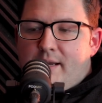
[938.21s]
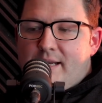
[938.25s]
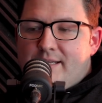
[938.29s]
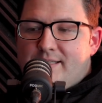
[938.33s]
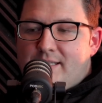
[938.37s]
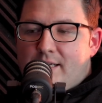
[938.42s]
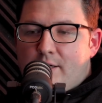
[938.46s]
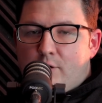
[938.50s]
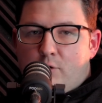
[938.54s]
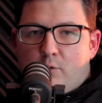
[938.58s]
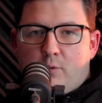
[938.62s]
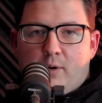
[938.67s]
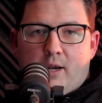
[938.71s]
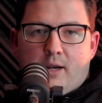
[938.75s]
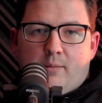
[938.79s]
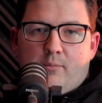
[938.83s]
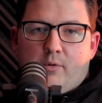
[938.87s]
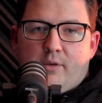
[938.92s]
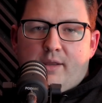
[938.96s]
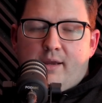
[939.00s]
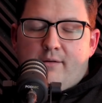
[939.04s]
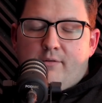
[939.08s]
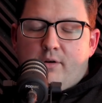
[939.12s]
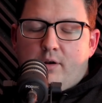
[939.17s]
It's
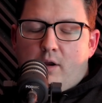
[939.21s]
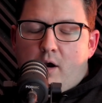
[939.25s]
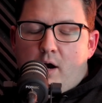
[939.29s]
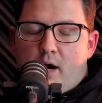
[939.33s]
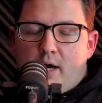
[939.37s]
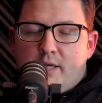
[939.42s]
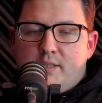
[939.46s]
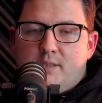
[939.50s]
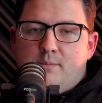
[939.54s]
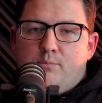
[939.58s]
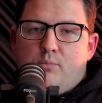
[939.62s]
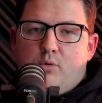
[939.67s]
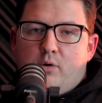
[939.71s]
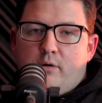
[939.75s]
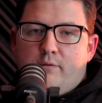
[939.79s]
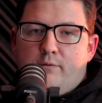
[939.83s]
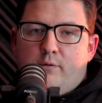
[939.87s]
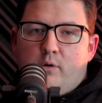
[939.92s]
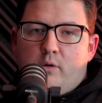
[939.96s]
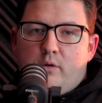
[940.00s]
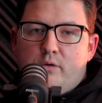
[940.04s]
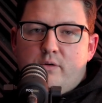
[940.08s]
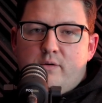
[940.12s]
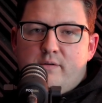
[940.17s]
incredible. They have an awesome
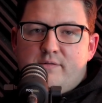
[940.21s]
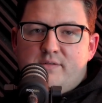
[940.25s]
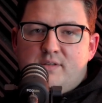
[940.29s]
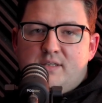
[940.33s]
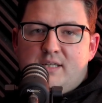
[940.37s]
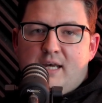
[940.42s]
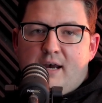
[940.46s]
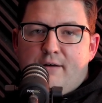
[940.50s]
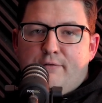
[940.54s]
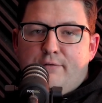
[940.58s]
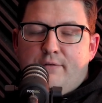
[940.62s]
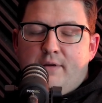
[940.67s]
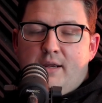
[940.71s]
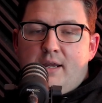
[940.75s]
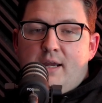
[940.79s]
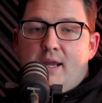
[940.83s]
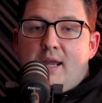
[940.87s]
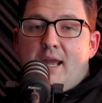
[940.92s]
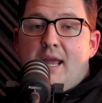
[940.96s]
portfolio of stuff.